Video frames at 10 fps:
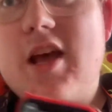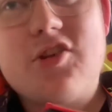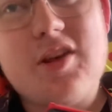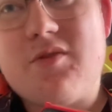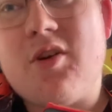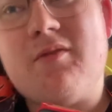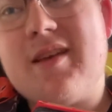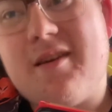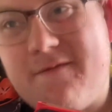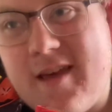She's not
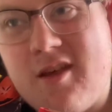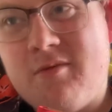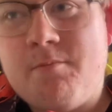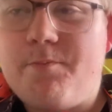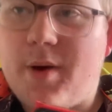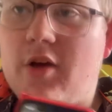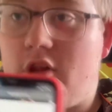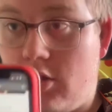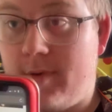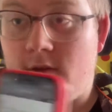really a villain, but
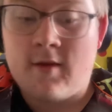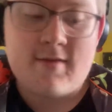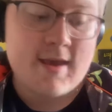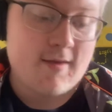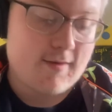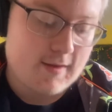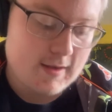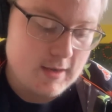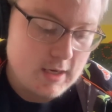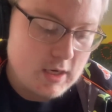she'll be on this list.
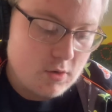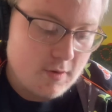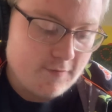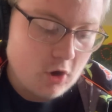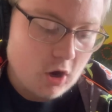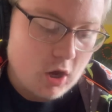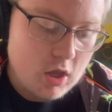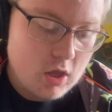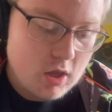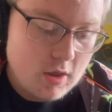We've got
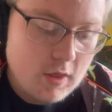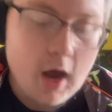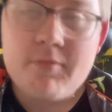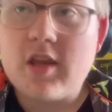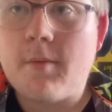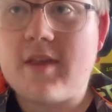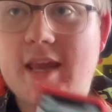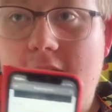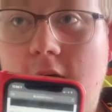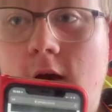the Humpty Dumpty
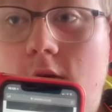Killer,